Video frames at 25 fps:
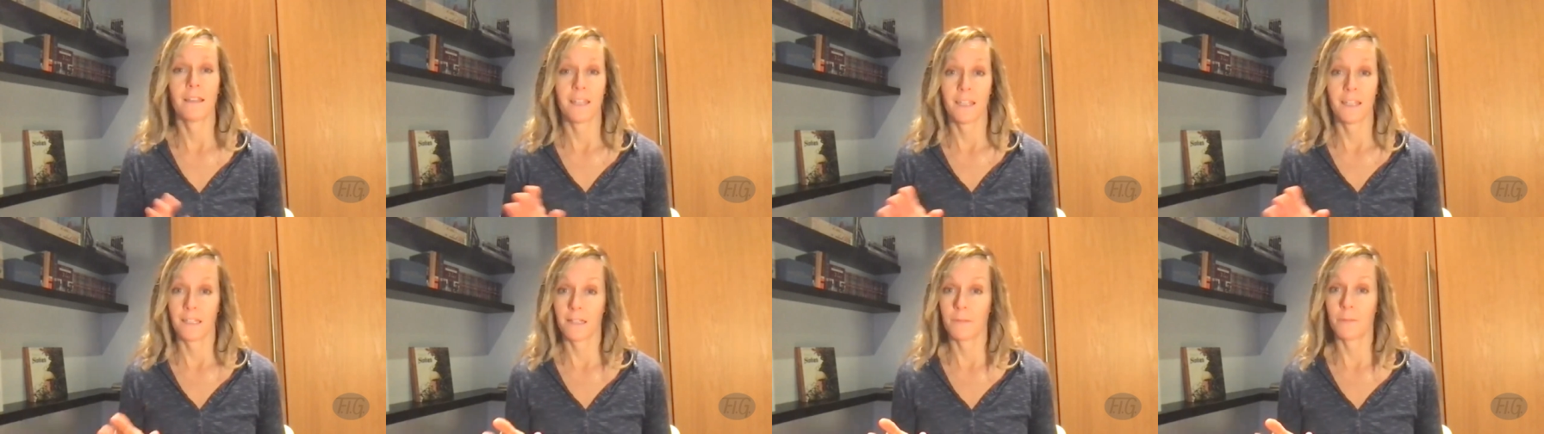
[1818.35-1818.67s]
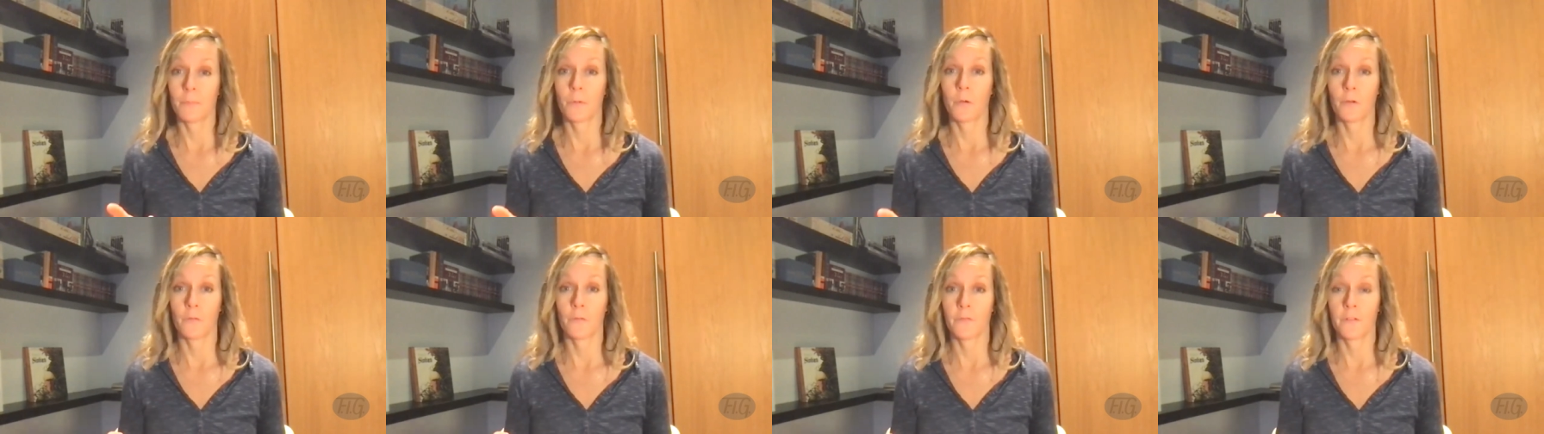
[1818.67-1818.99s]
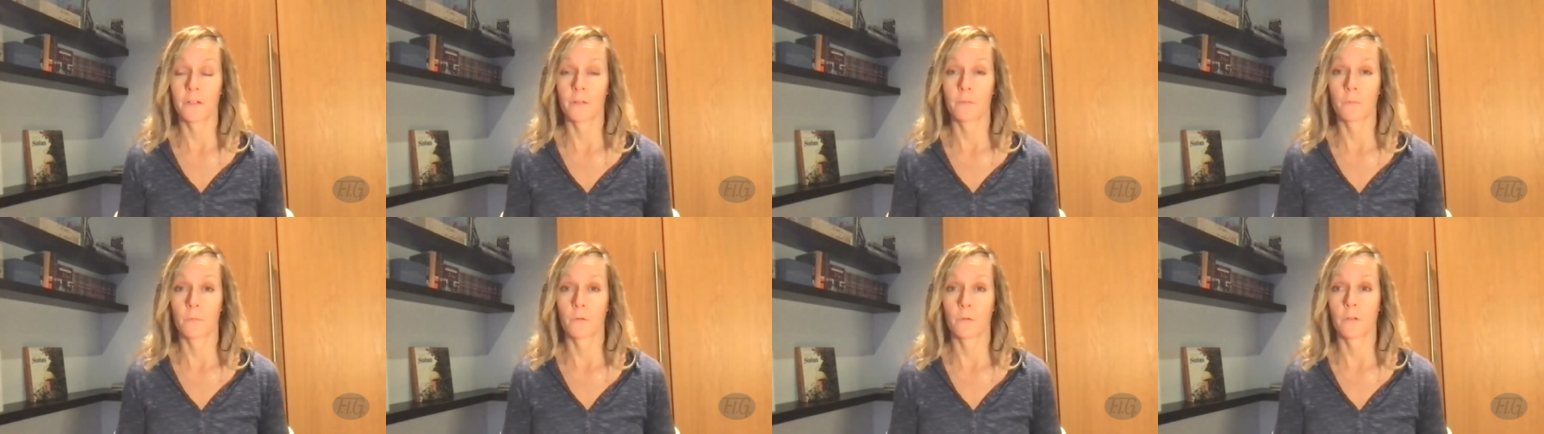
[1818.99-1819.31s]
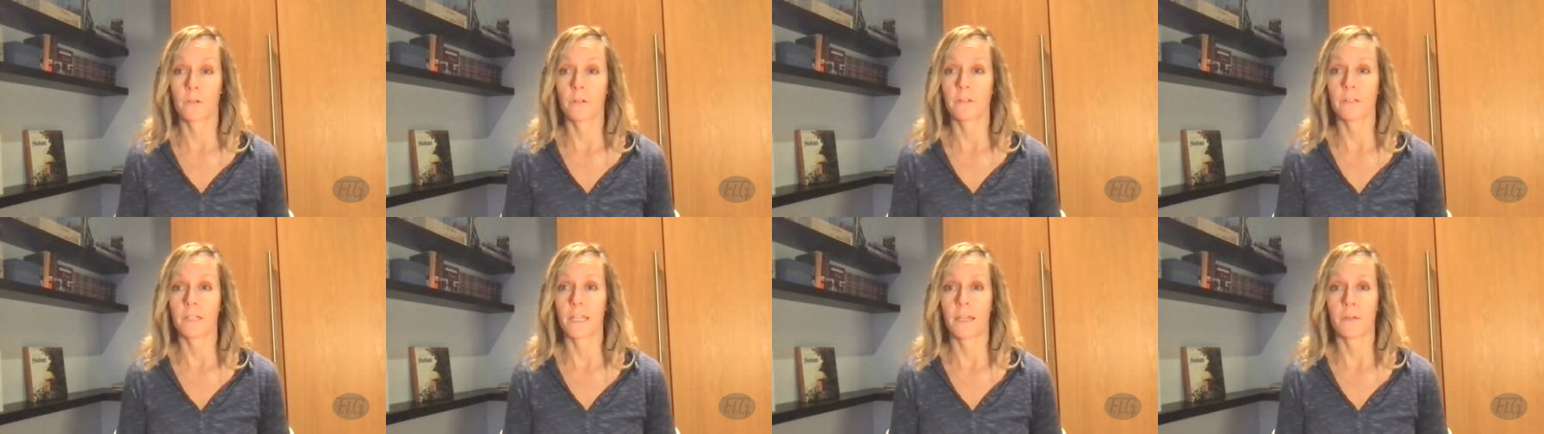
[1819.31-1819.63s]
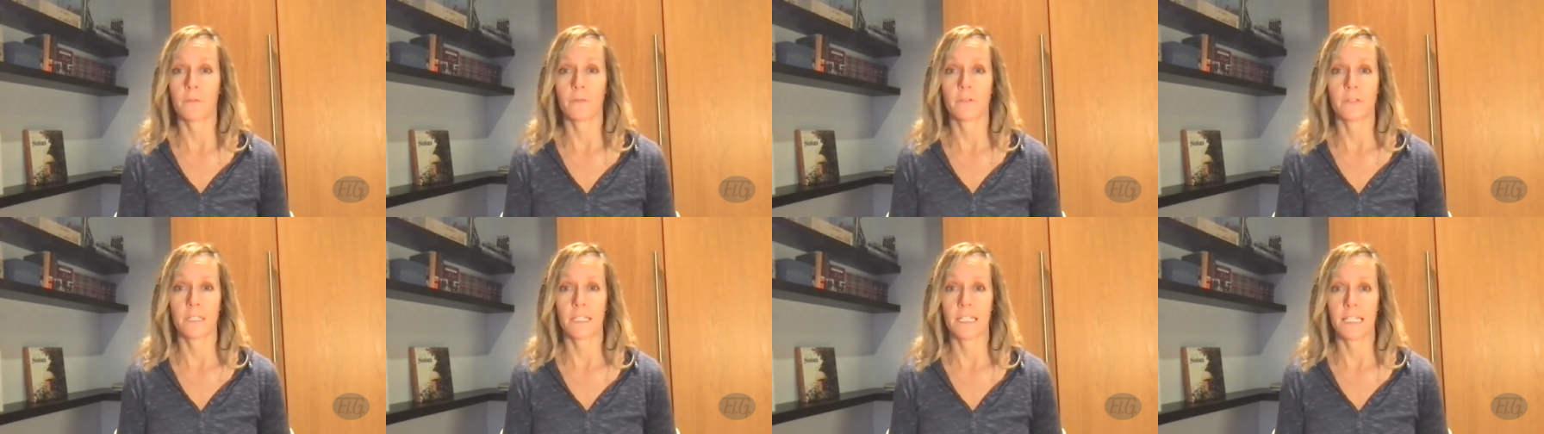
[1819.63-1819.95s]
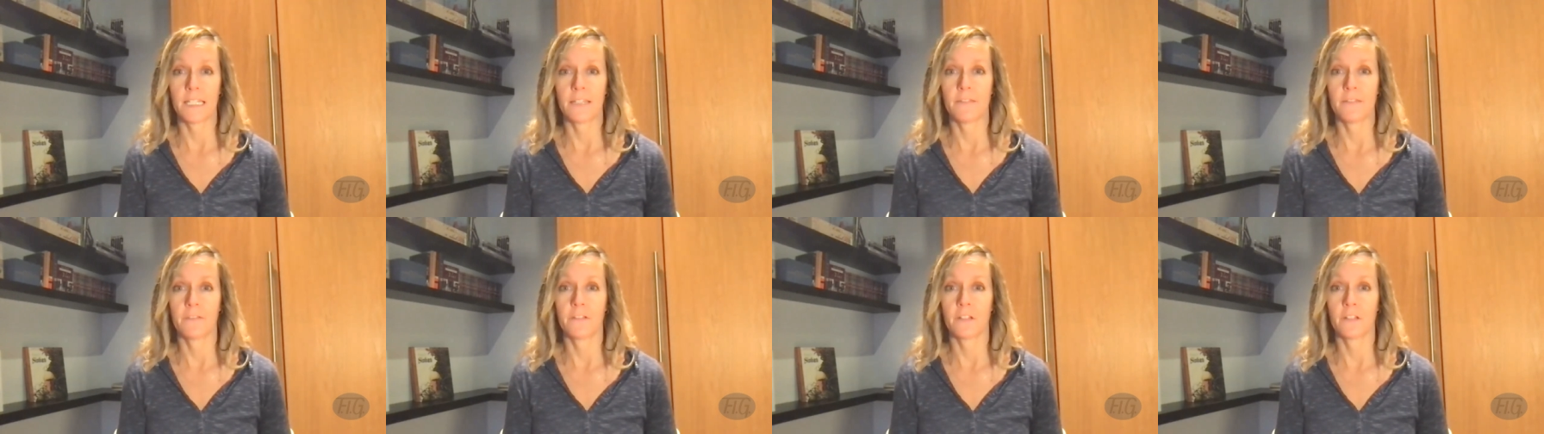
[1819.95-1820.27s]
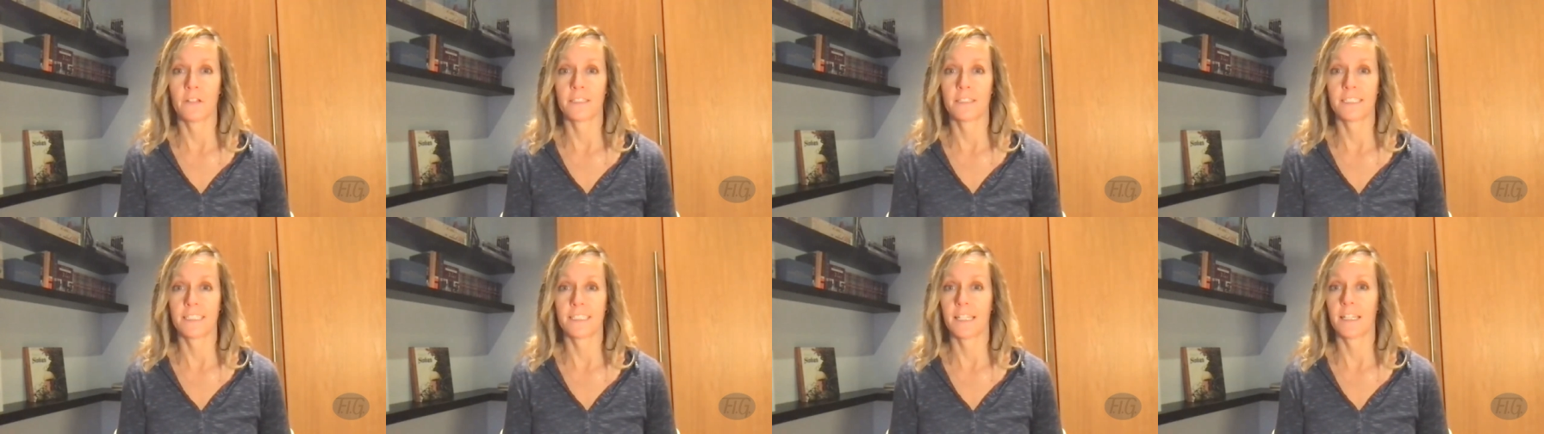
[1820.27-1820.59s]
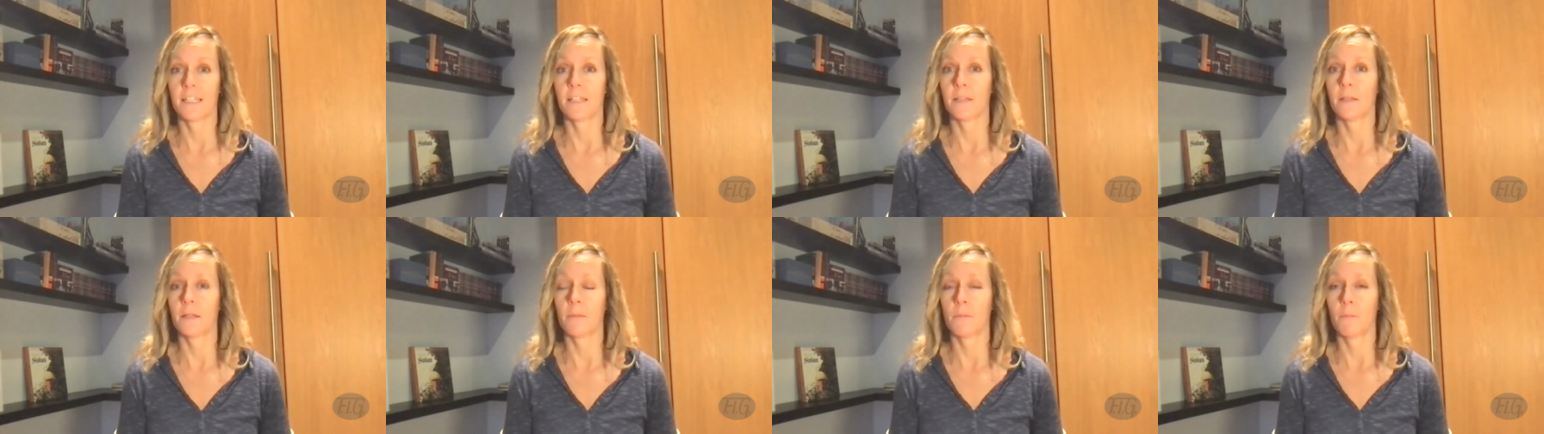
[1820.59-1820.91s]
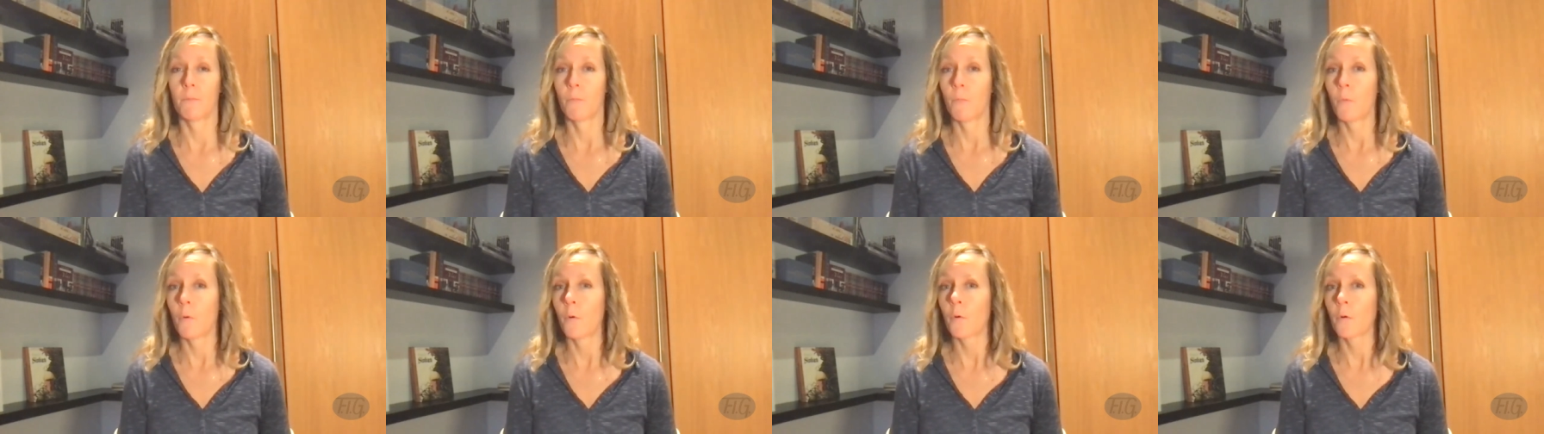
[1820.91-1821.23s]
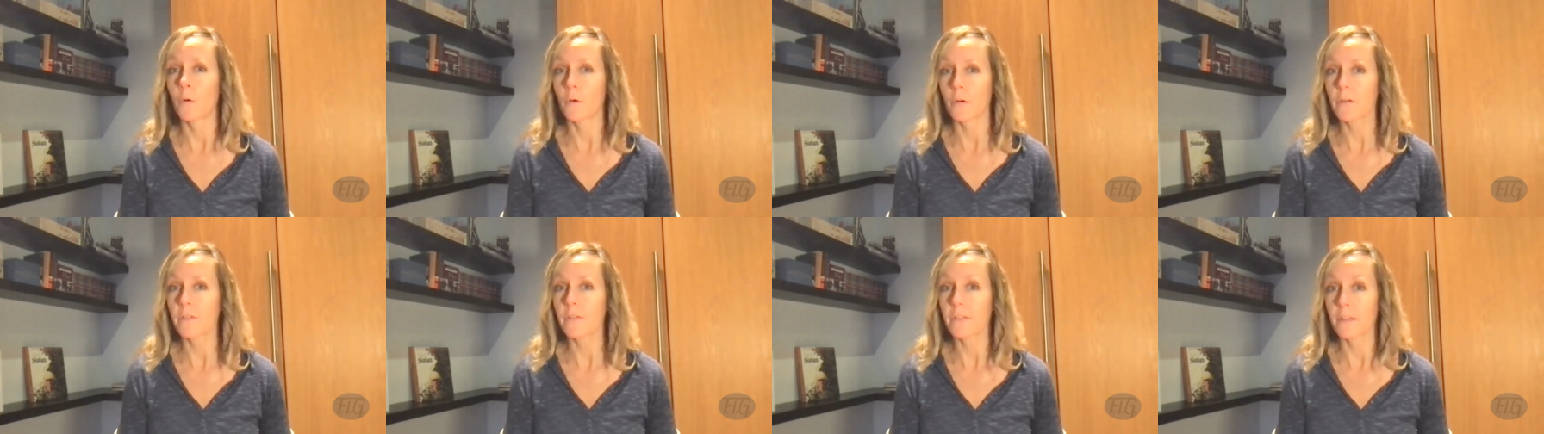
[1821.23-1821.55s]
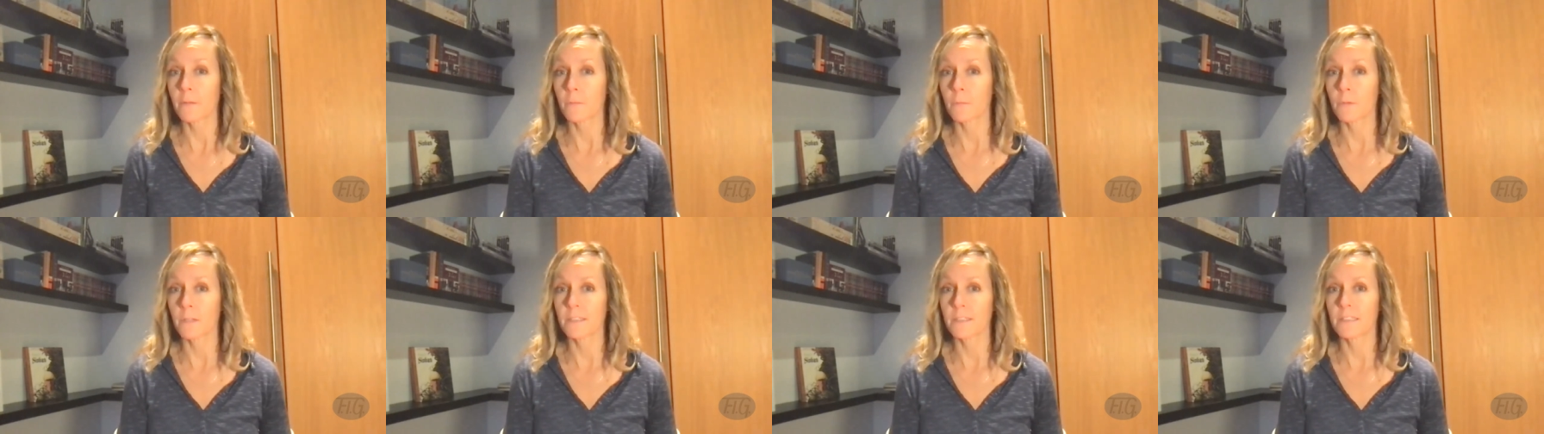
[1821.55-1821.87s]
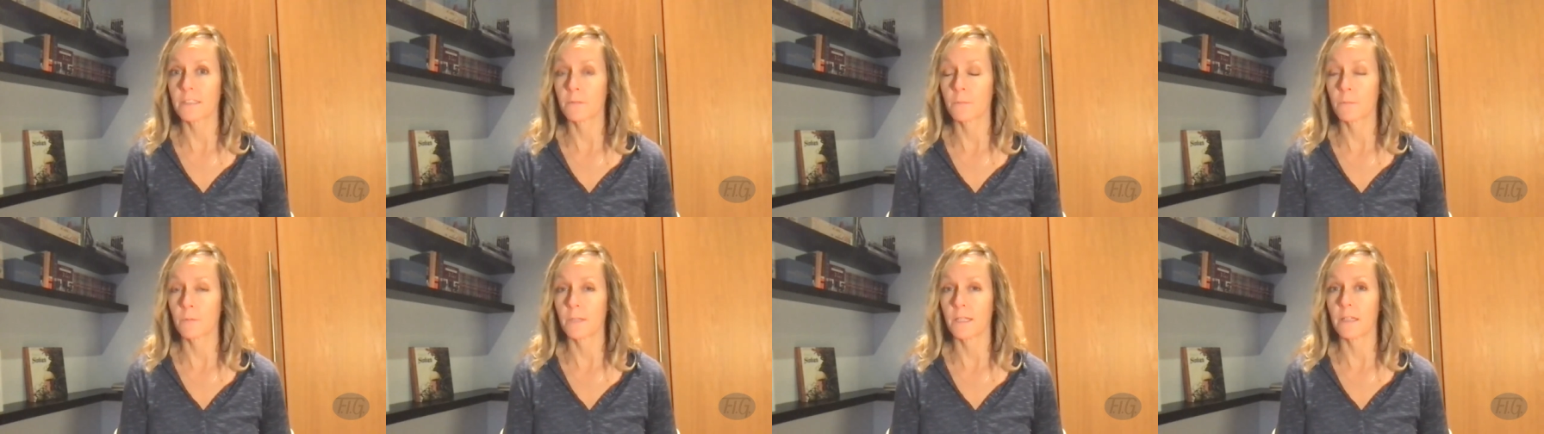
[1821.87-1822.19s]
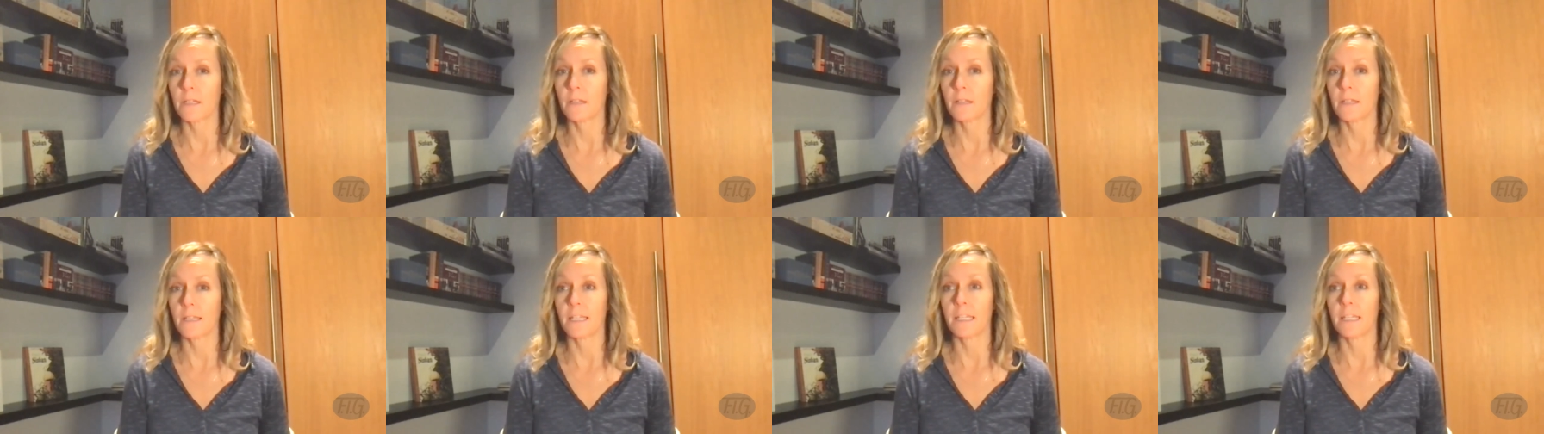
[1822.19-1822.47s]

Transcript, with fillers: In a perfect world, I would even say more than once a week,